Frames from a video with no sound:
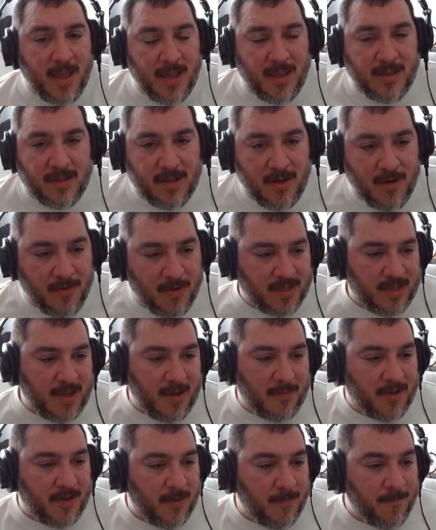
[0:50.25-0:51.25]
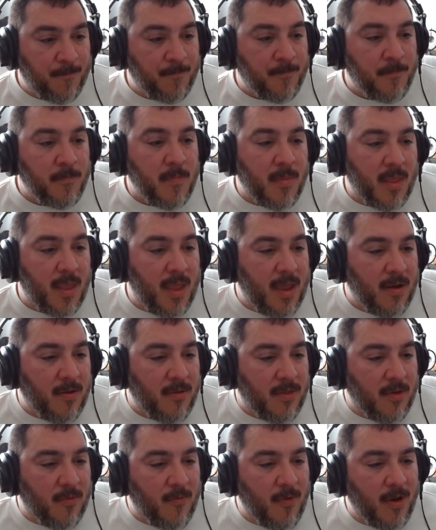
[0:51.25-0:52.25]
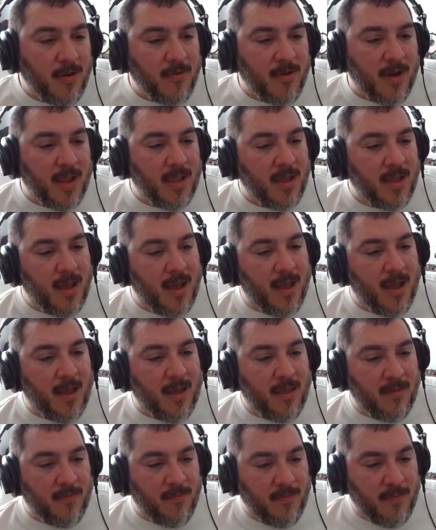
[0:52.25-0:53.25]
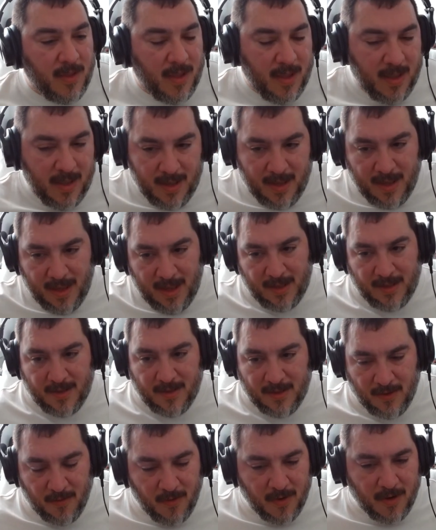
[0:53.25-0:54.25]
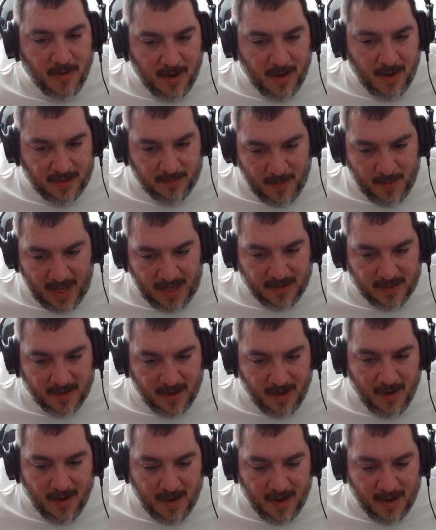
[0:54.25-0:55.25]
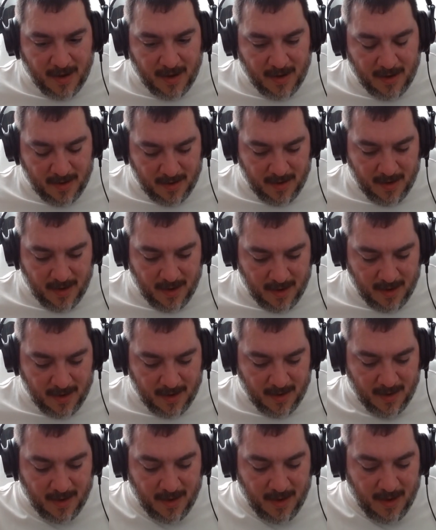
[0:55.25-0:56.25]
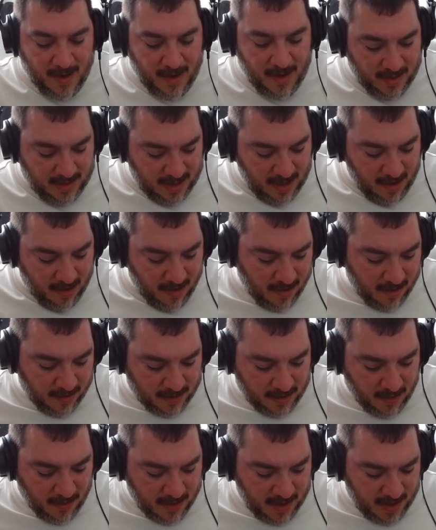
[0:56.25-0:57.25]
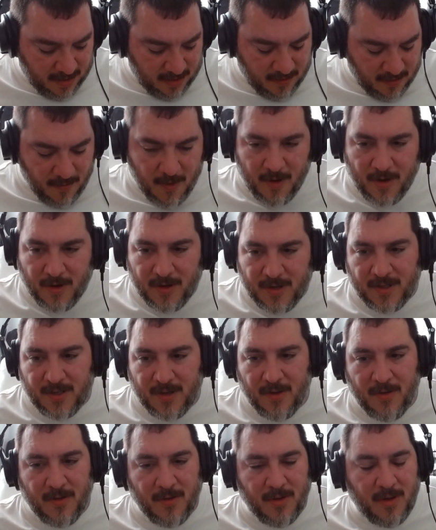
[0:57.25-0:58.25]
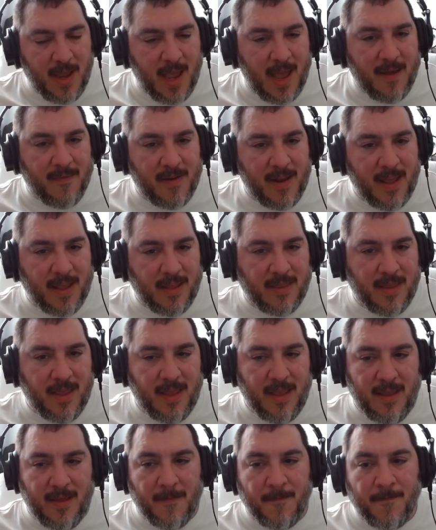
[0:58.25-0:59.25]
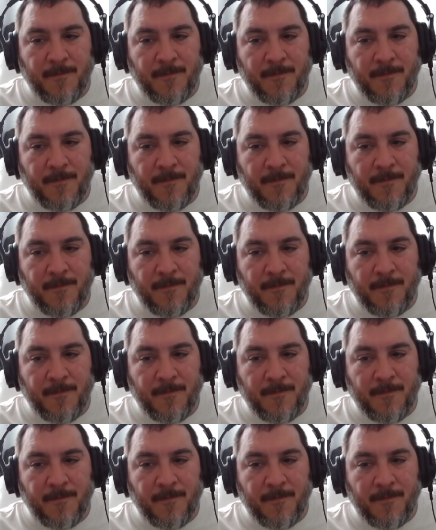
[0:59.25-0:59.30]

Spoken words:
is no exception. In The One Ring, The One Ring is based on J.R.R. Tolkien's work. So you have like the